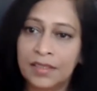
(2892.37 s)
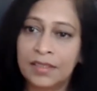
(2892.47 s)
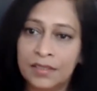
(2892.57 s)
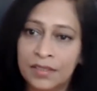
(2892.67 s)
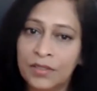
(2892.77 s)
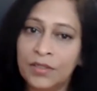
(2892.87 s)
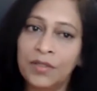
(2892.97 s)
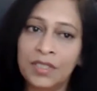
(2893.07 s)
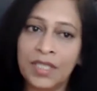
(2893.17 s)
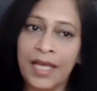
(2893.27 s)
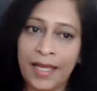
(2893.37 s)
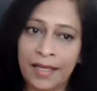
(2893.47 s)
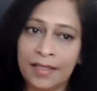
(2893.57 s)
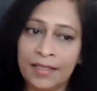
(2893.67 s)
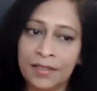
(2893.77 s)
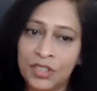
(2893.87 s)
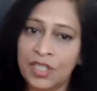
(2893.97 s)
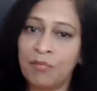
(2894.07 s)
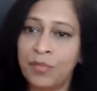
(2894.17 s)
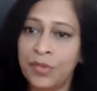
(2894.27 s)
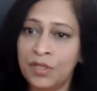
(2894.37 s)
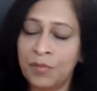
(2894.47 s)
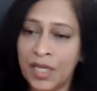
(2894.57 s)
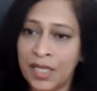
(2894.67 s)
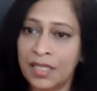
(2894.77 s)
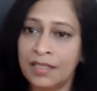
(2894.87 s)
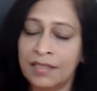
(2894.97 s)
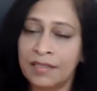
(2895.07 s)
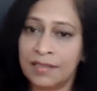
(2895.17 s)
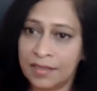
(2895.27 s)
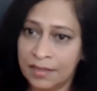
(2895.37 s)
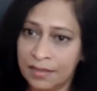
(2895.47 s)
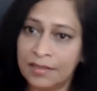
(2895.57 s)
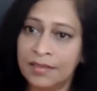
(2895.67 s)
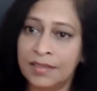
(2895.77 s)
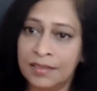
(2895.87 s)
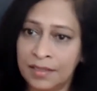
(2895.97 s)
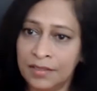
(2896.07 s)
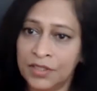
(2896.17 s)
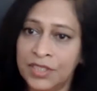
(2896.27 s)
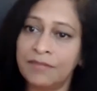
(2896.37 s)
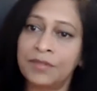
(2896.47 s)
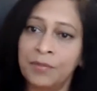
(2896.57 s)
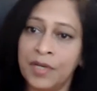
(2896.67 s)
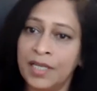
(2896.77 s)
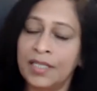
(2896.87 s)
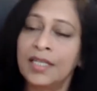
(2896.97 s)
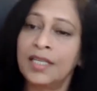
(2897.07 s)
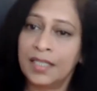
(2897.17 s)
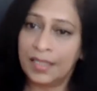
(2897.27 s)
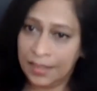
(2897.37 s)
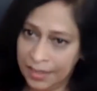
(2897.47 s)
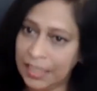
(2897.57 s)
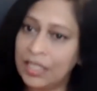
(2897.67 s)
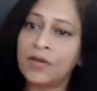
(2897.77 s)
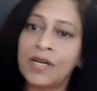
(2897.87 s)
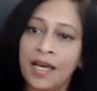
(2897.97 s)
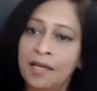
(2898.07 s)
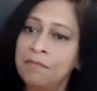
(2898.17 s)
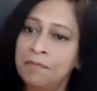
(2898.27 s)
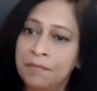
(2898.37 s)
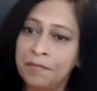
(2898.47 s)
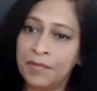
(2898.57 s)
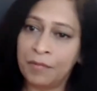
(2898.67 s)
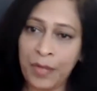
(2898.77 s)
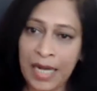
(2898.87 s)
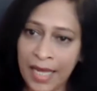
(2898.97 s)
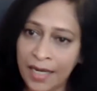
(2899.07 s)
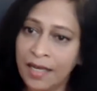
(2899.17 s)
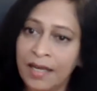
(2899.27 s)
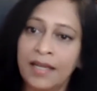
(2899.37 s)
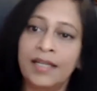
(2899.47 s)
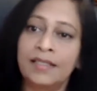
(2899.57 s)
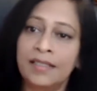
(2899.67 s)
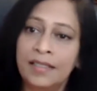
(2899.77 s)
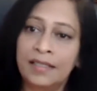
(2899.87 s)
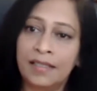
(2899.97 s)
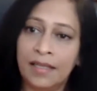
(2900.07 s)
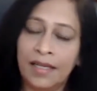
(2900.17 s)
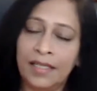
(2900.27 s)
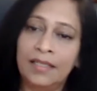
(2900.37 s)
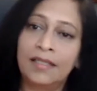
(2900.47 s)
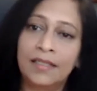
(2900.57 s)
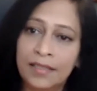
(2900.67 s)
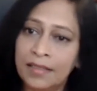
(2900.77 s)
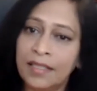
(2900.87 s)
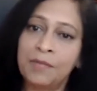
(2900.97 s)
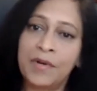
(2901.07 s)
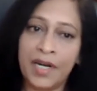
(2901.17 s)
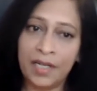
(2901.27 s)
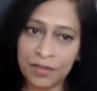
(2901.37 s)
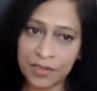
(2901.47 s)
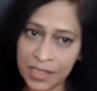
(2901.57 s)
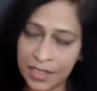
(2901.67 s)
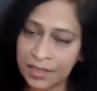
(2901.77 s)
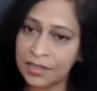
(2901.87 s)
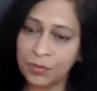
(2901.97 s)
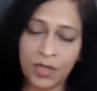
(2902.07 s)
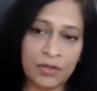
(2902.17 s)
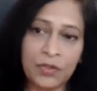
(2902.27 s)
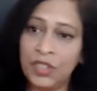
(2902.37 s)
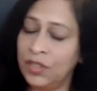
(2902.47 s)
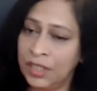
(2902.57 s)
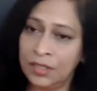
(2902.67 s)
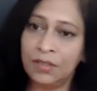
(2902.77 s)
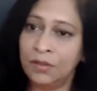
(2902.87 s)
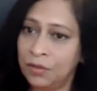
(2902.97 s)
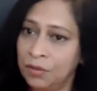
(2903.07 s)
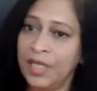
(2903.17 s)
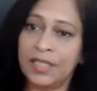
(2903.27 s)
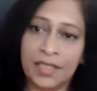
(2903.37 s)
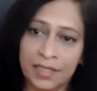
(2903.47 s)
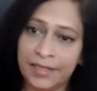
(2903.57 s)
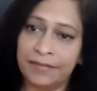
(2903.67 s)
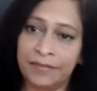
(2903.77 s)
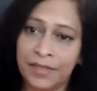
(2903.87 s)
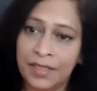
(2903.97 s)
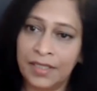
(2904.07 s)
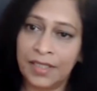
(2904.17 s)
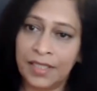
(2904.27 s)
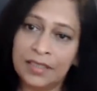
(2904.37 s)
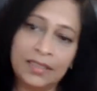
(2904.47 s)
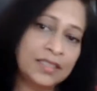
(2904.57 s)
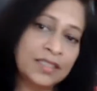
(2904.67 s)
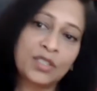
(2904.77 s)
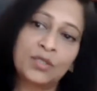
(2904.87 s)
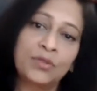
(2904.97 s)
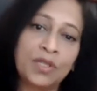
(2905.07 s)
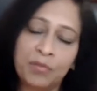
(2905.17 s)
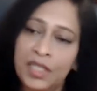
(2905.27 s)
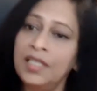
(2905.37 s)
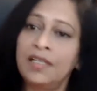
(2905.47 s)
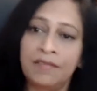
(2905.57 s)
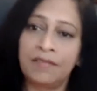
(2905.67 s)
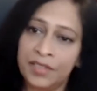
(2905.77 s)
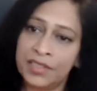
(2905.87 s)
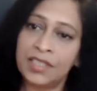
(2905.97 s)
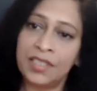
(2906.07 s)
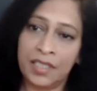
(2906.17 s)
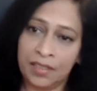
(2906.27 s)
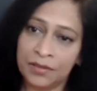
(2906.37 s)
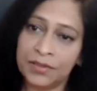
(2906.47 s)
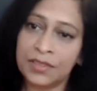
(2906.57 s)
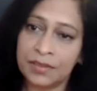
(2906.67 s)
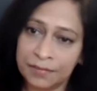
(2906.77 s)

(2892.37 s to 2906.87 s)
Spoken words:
So don't jump into making the shift, but take your time, plan ahead, and learn, upgrade your skills, whatever you need to do to make that shift. I think these are two completely different scenarios.